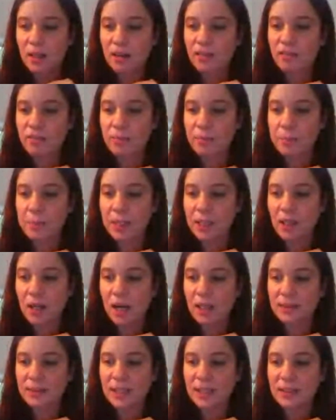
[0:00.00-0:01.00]
of my
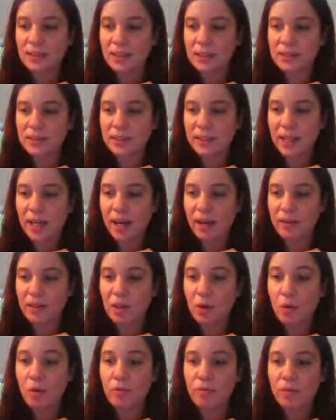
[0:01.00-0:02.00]
content doesn't carry
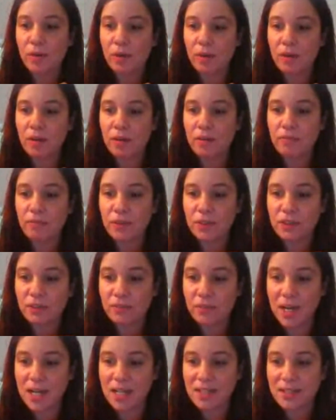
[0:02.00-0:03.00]
over for
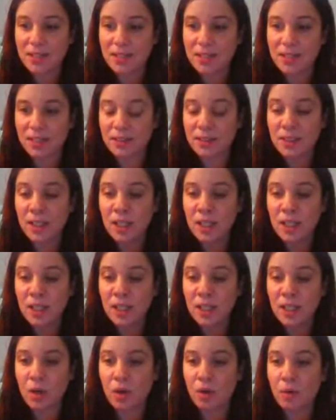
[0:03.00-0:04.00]
devices.
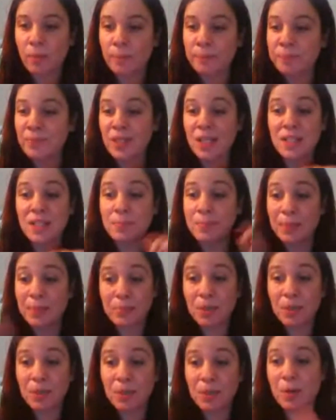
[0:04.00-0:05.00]
So
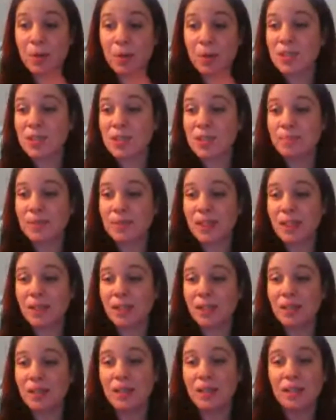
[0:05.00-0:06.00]
people can post
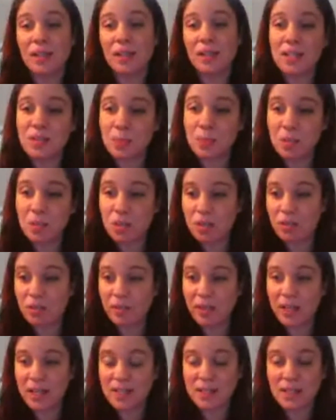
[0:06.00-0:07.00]
something, and then I
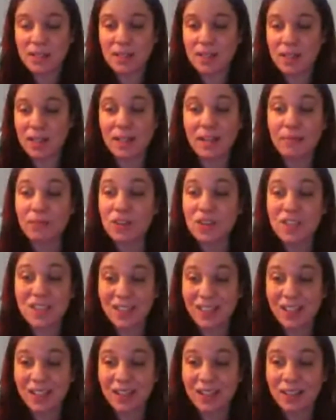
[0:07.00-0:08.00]
switch devices, and I never
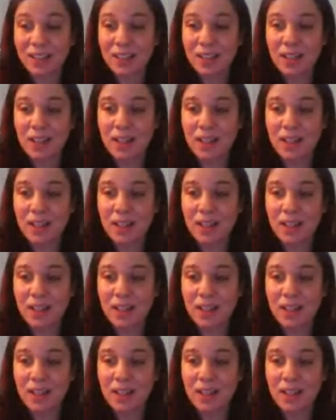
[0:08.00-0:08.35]
see it.